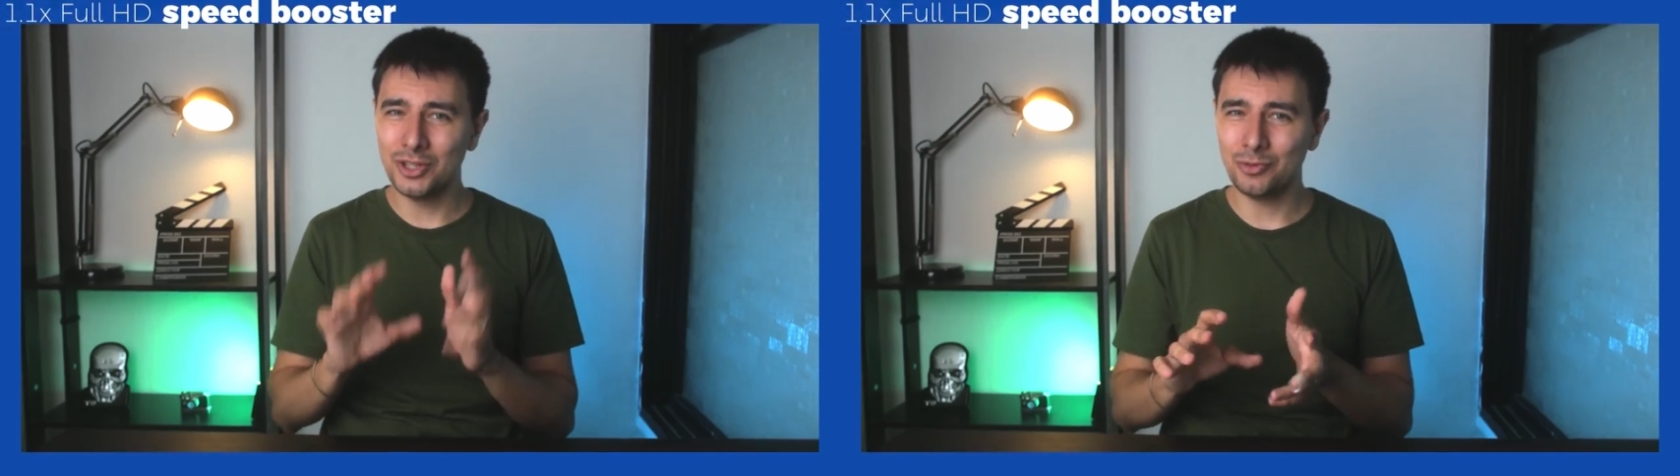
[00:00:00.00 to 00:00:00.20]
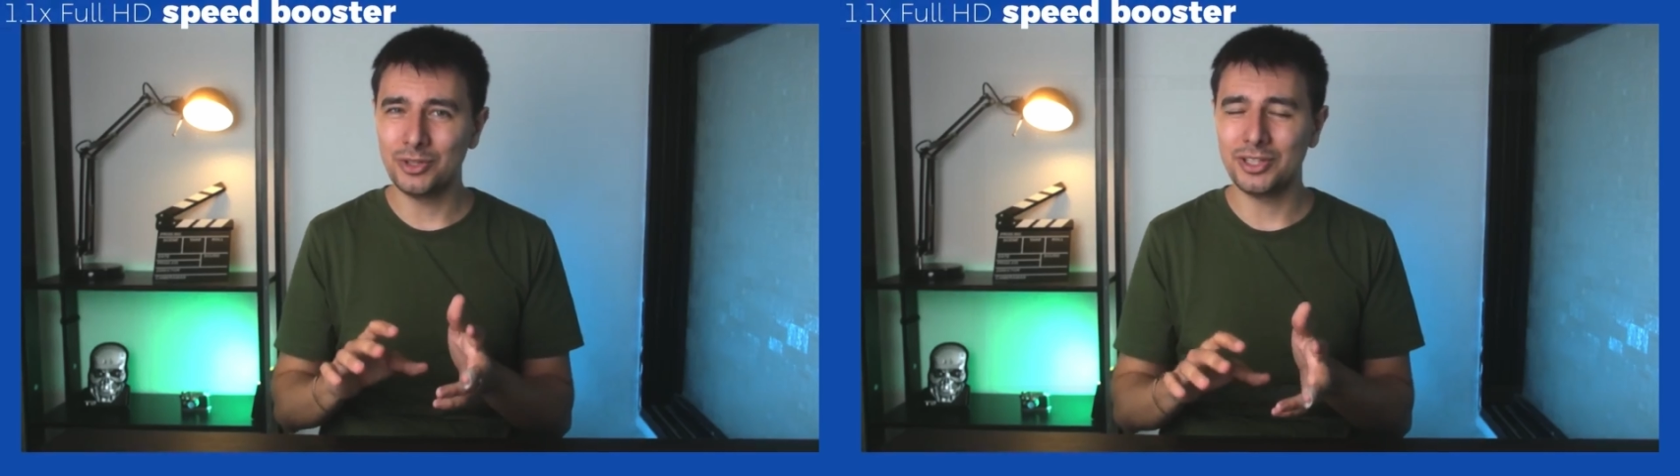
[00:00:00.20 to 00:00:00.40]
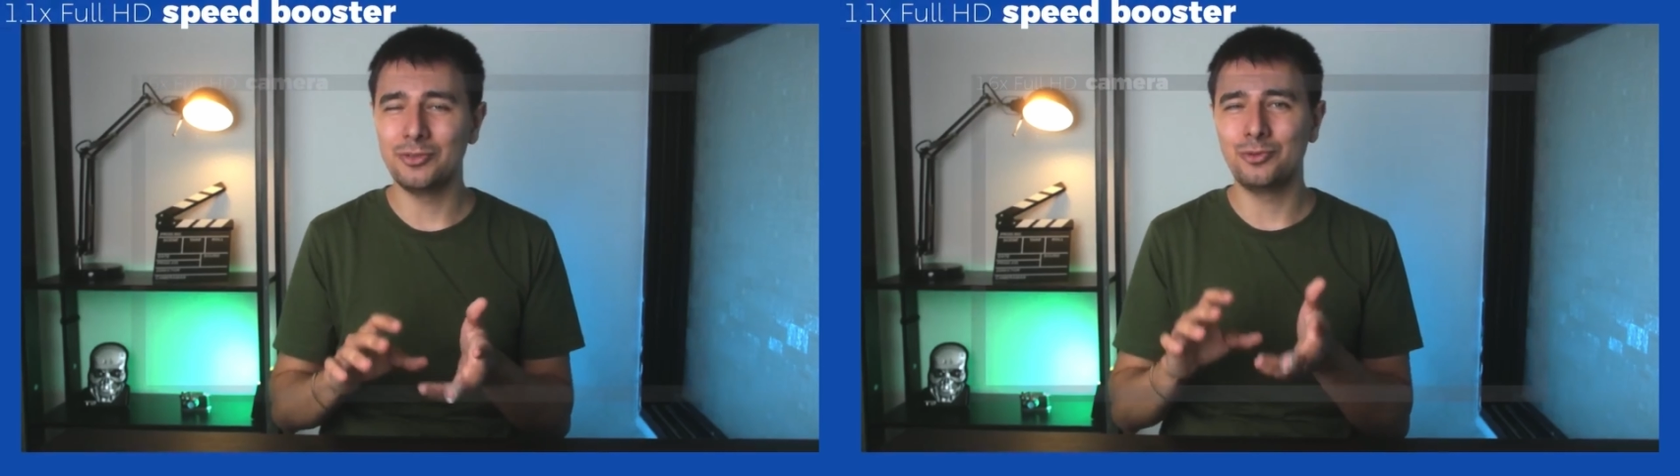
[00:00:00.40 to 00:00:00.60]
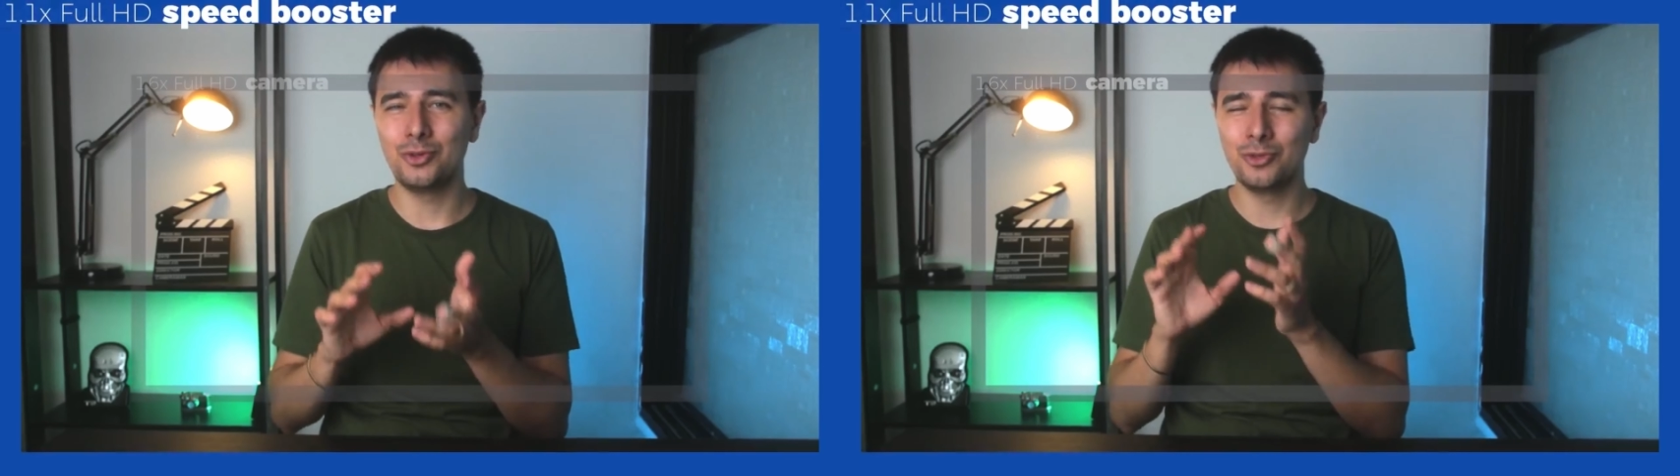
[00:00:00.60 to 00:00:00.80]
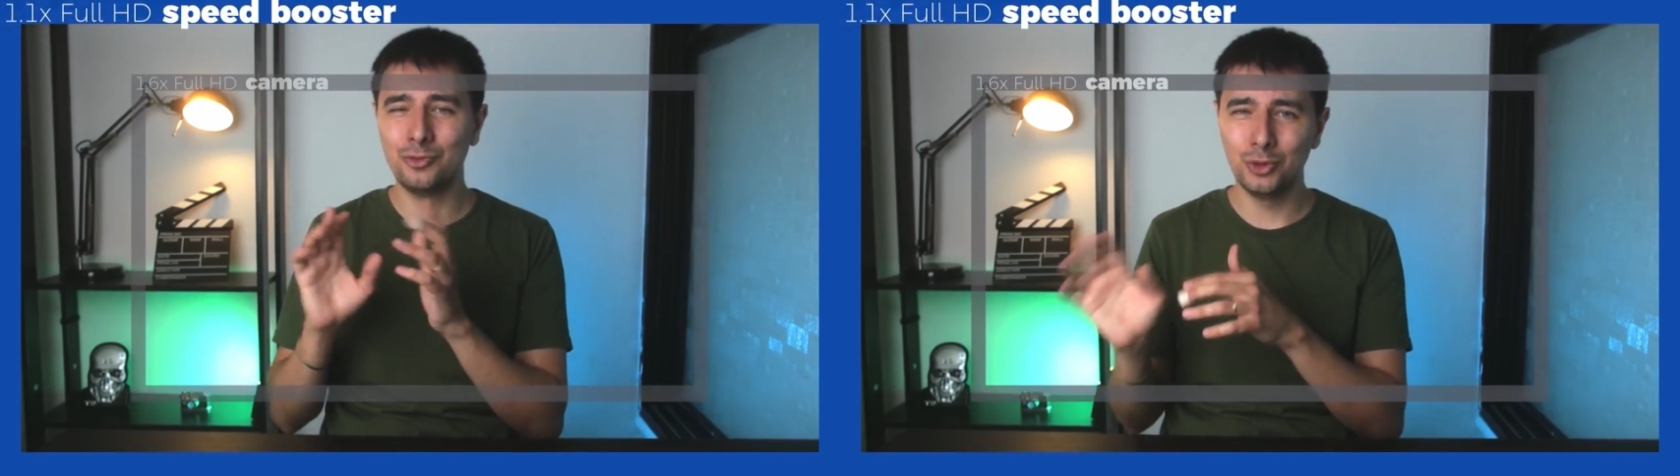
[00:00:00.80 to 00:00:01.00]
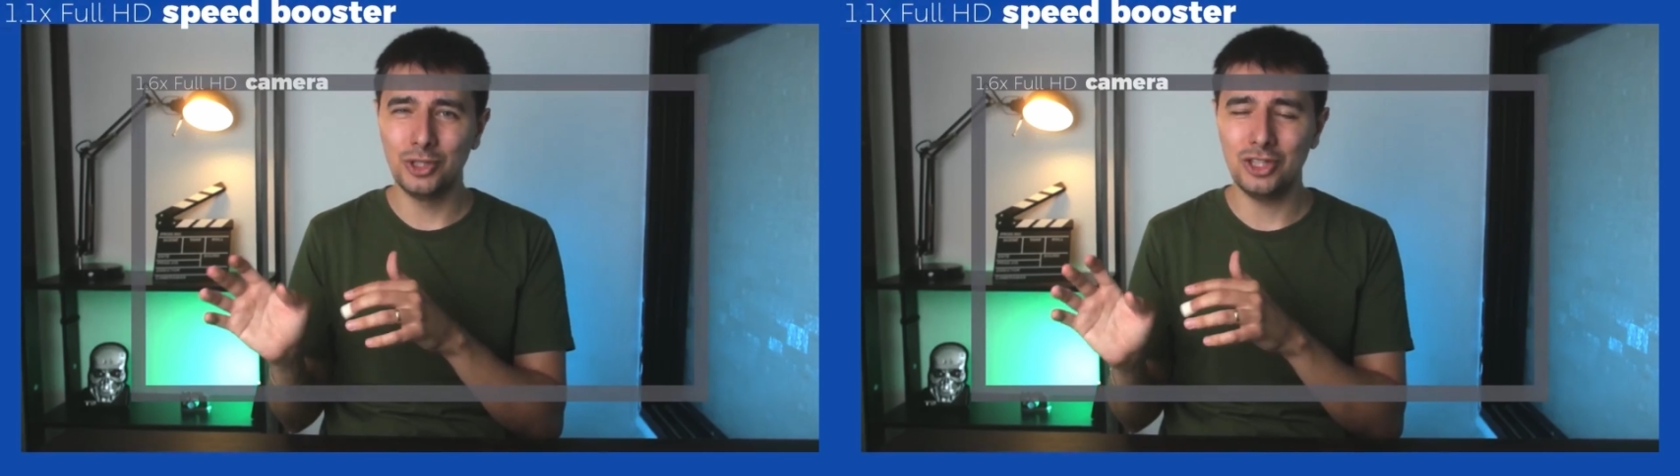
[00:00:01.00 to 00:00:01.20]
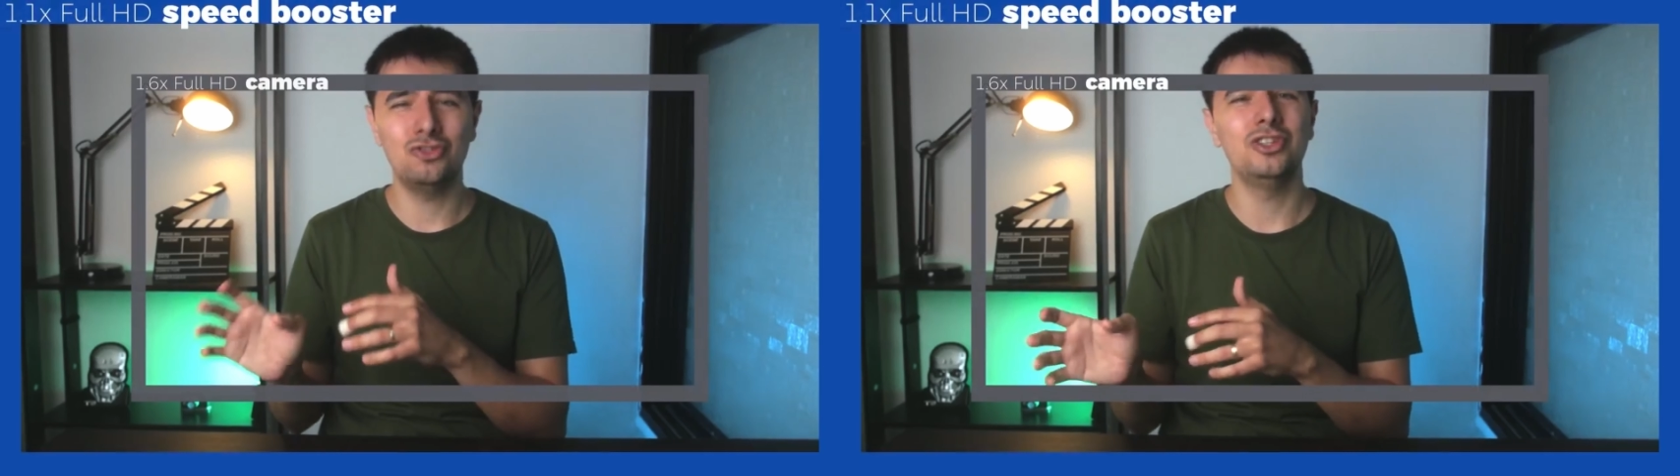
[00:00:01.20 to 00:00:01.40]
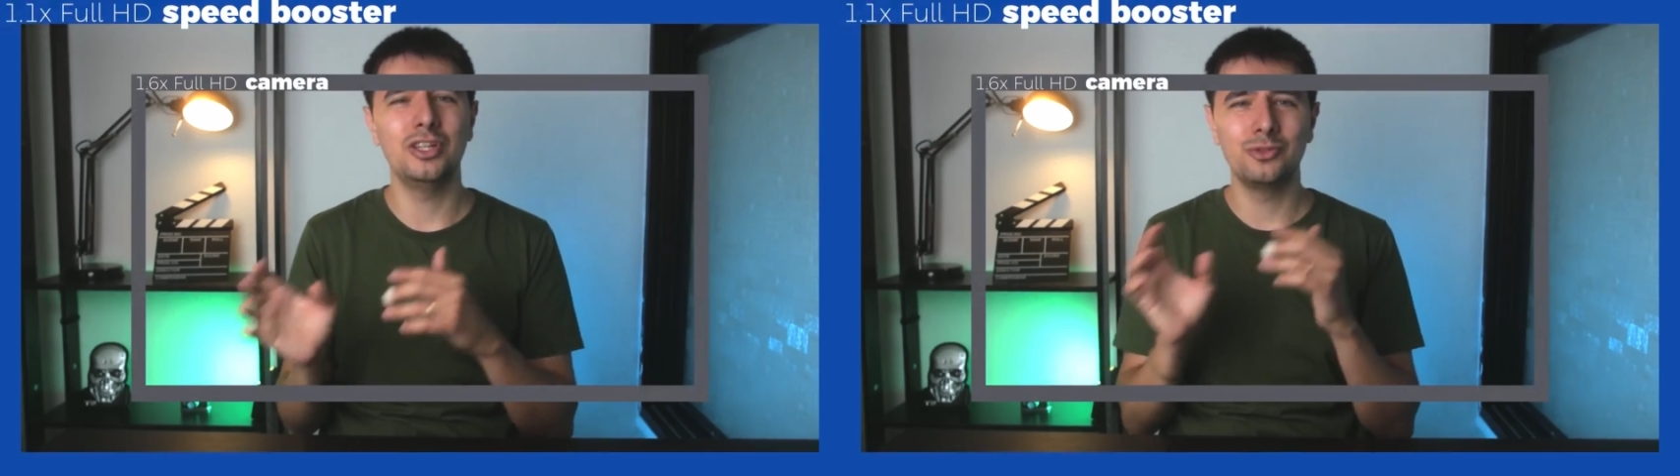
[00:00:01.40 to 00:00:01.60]
factor on the
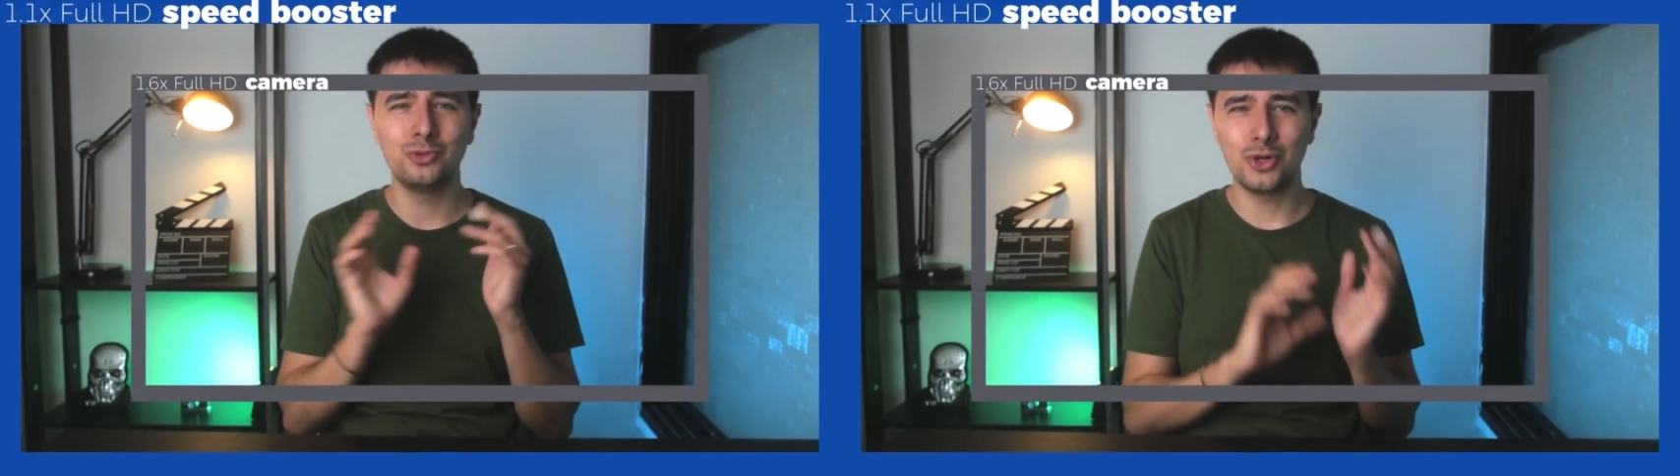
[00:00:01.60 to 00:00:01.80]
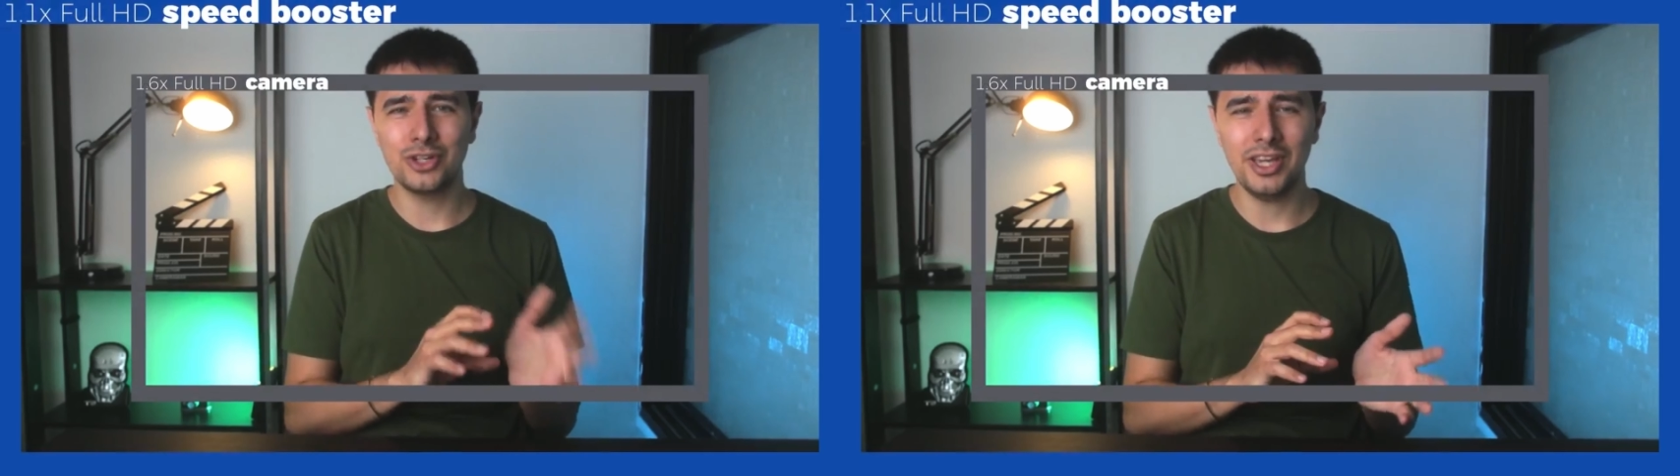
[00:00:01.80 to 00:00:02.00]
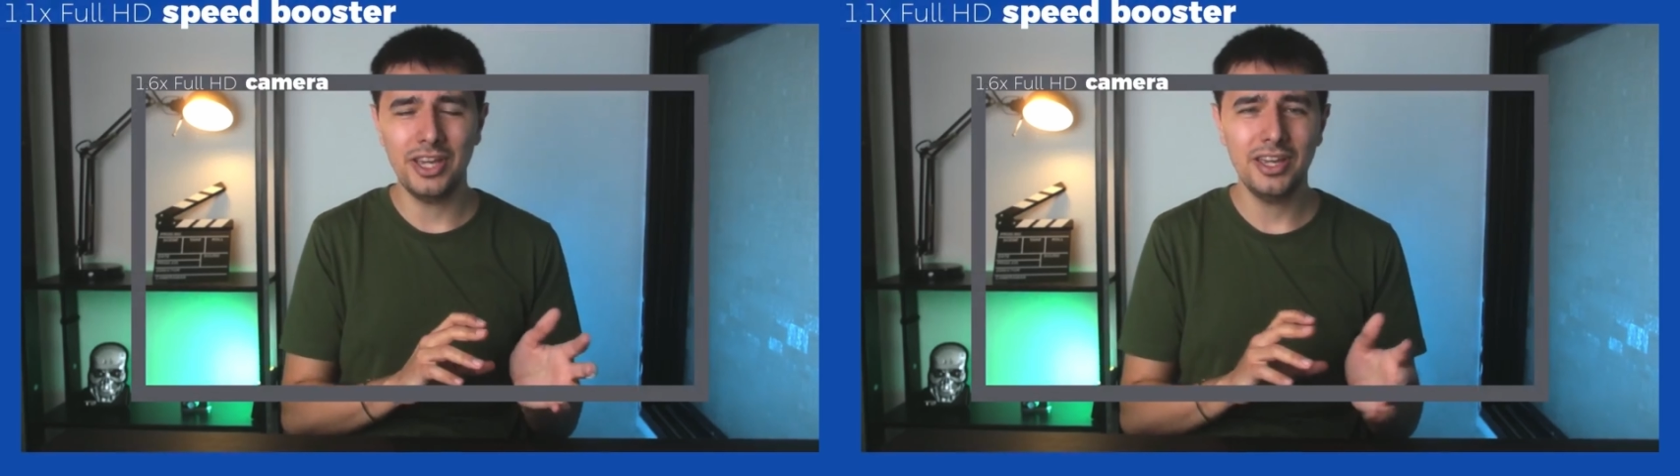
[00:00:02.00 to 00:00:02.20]
4K. So make